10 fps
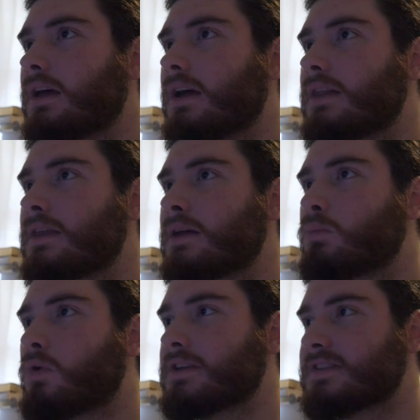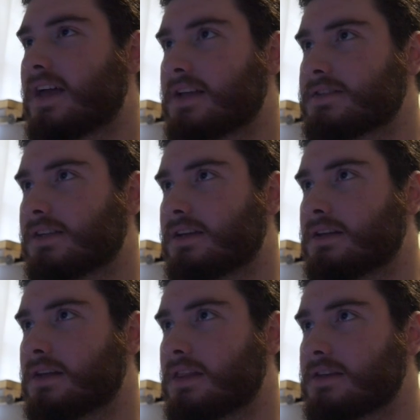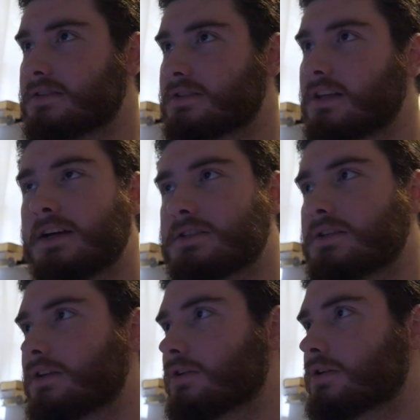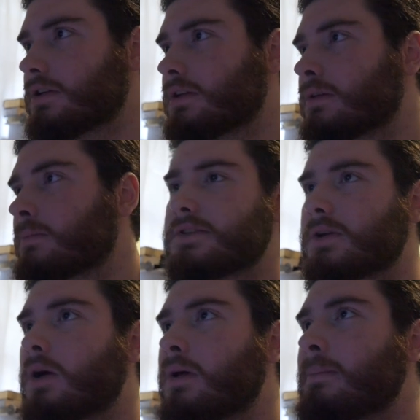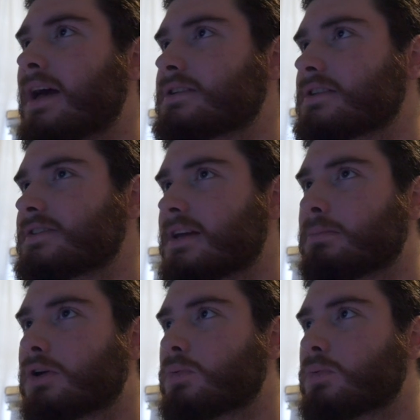and then once that's in and this is clicked, you're good. So going back to the sampler,